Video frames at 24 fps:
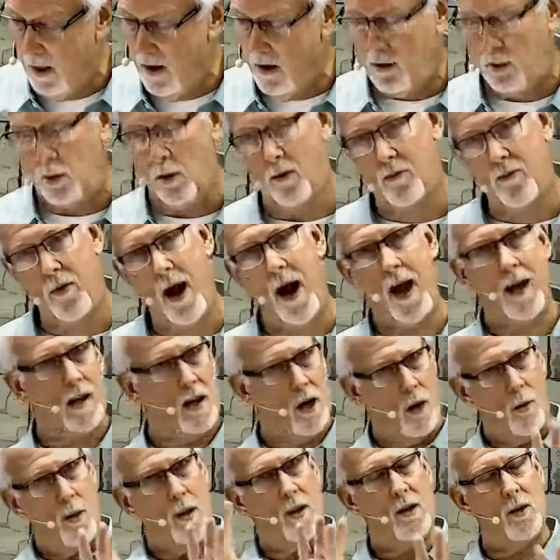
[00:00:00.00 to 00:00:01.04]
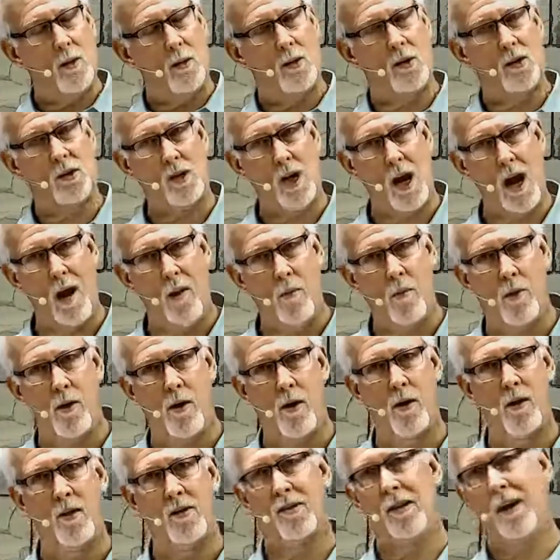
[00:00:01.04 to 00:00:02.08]
So if I go into his
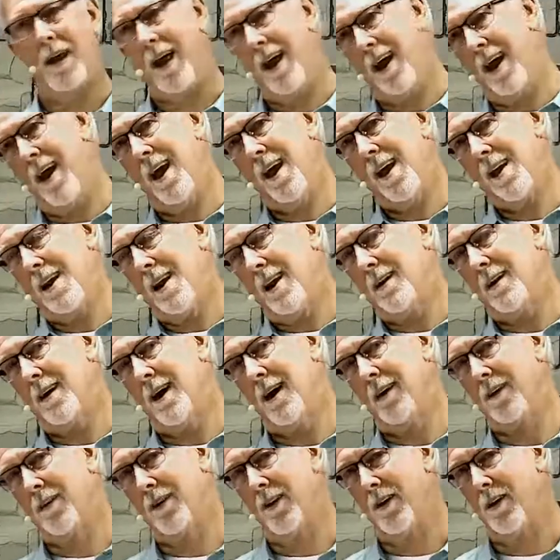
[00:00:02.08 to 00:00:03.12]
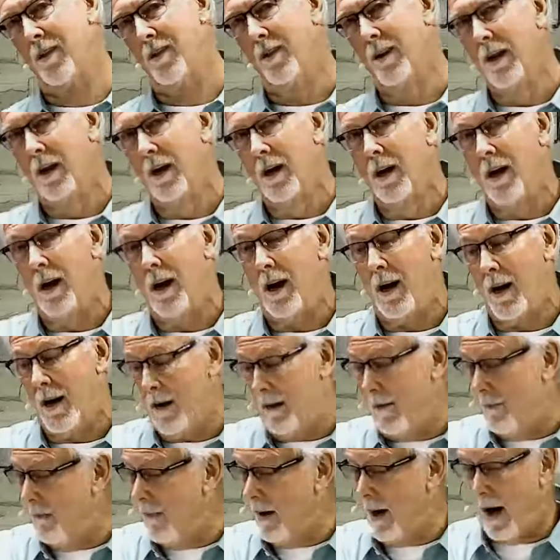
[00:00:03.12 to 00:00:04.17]
chamber and say, hey, can I talk to you?
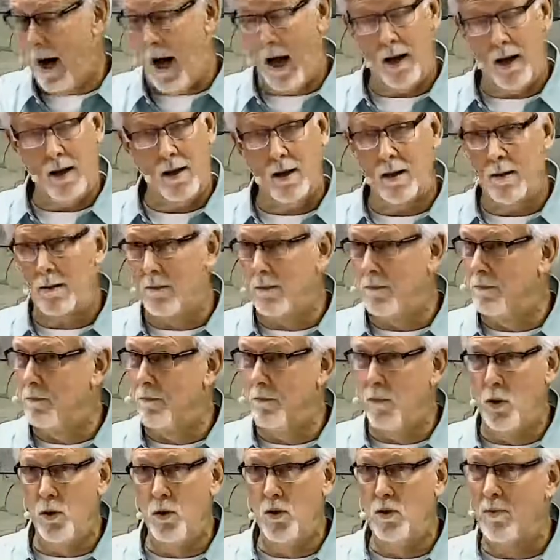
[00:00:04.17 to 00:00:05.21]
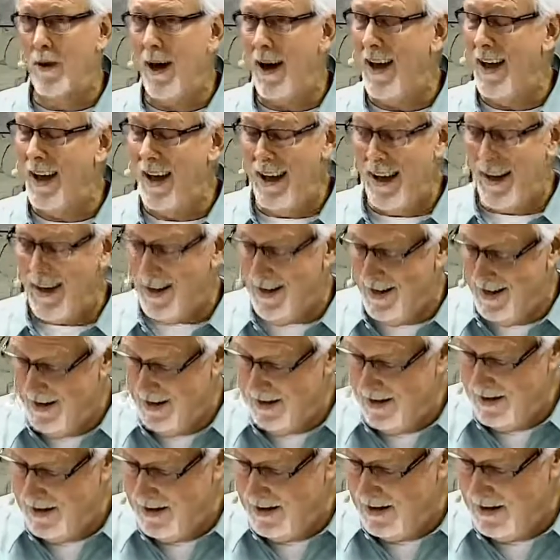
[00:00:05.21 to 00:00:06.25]
Um, I could lose my head.
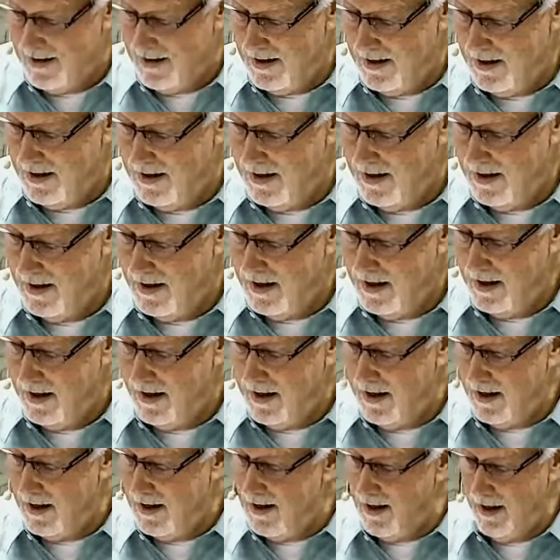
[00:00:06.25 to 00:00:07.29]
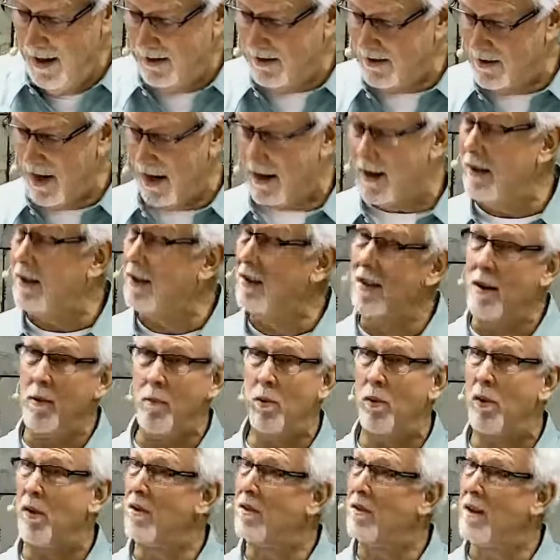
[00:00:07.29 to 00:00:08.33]
It's not as
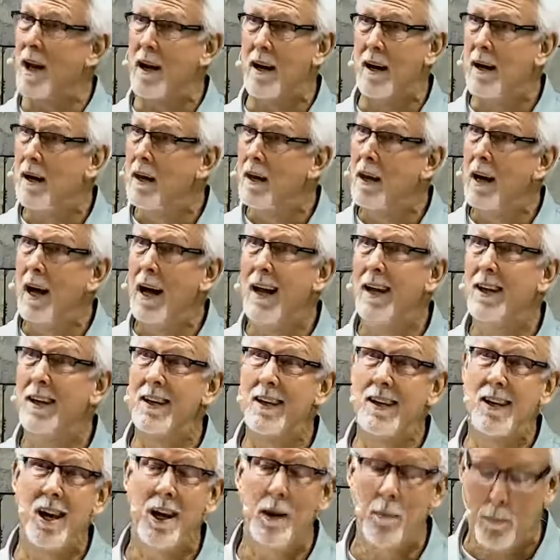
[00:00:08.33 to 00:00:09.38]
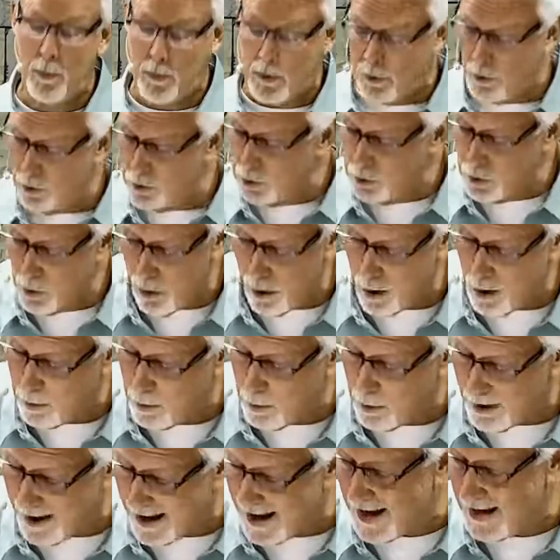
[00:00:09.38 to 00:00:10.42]
simple. It's not a, a typical,
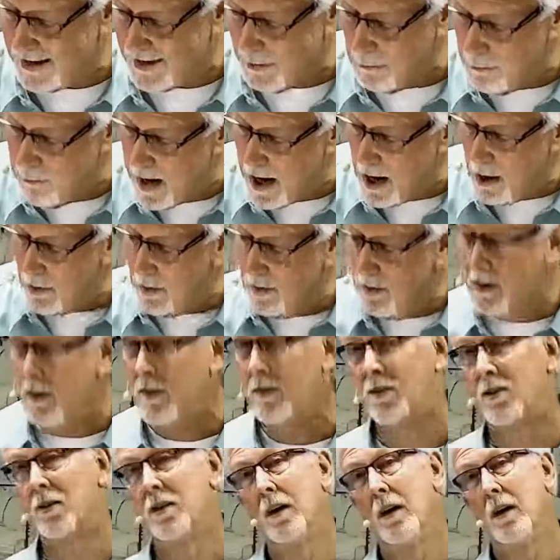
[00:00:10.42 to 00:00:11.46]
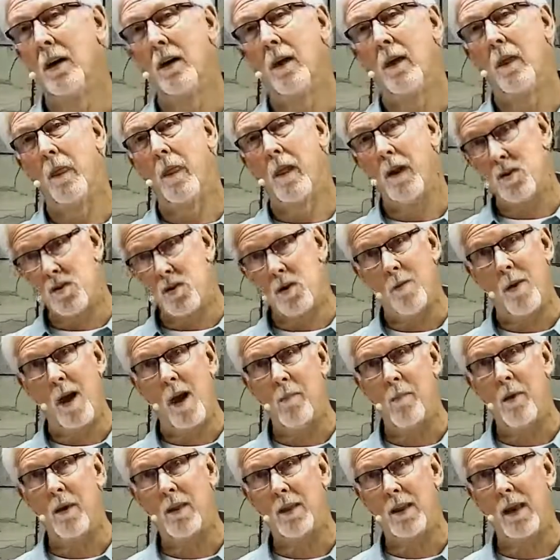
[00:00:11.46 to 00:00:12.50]
normal kind of marriage that you may
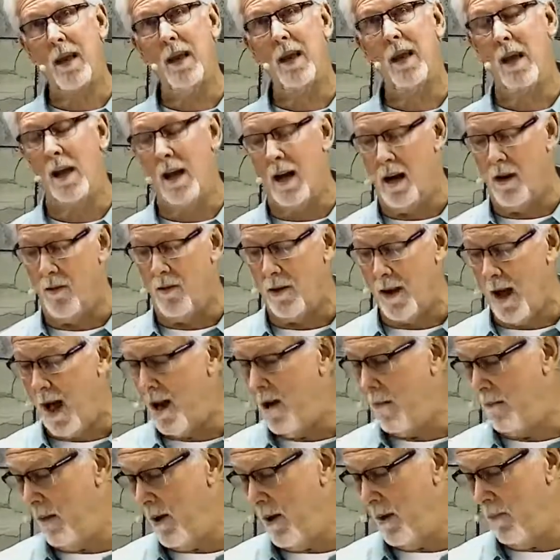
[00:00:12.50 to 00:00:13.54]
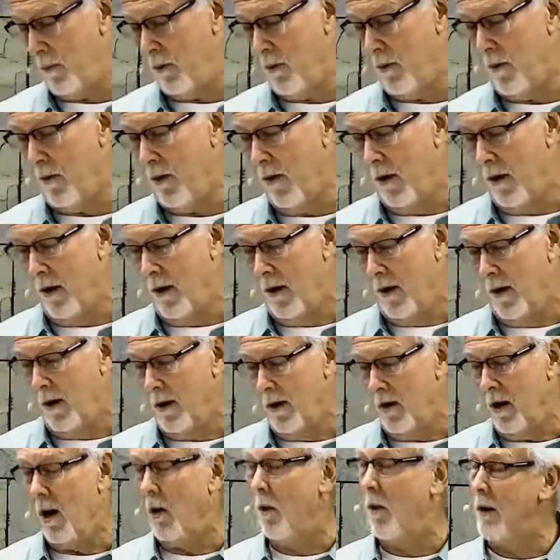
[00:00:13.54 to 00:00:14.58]
be thinking of. A lot of people
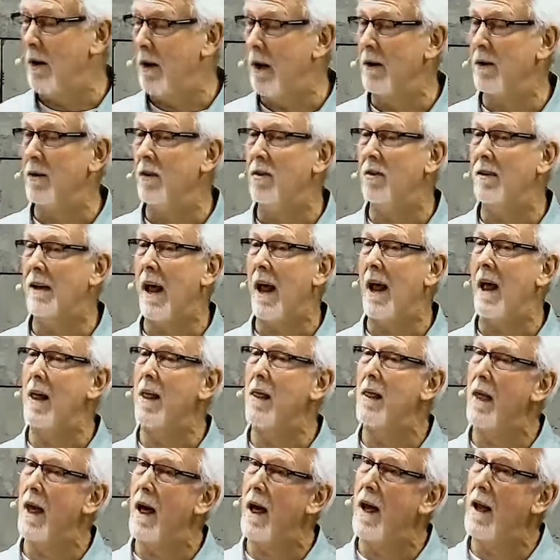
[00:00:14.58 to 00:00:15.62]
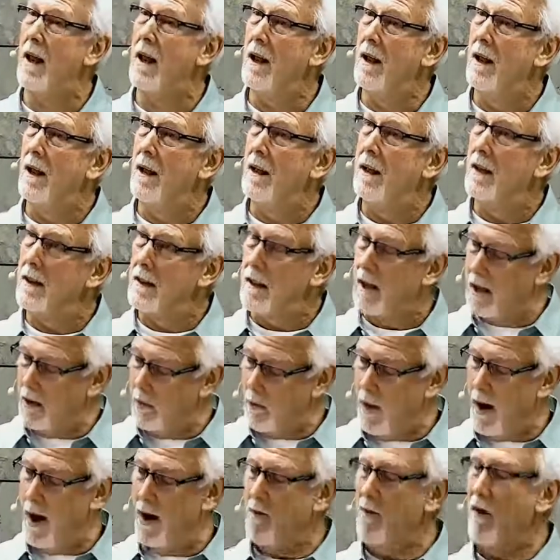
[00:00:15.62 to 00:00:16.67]
know and understand that that a
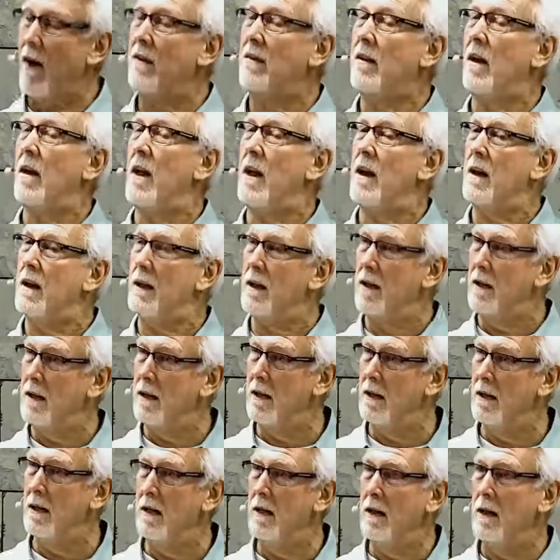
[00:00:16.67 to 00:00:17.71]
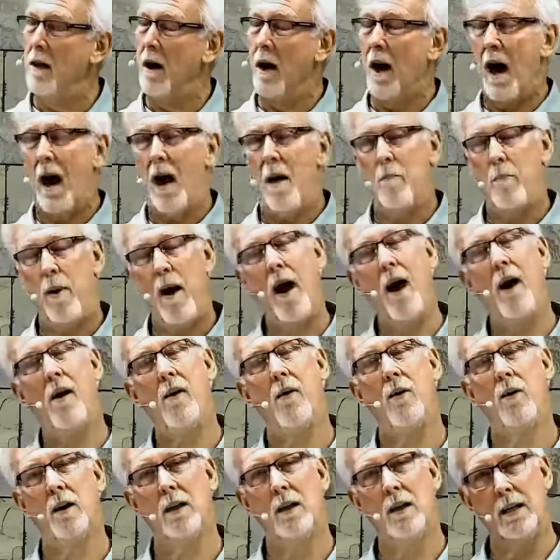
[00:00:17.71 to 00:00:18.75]
wife has a lot of
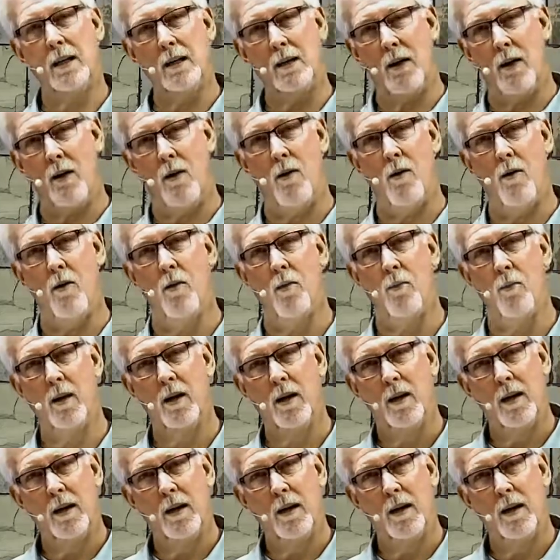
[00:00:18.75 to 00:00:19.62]
power in the home.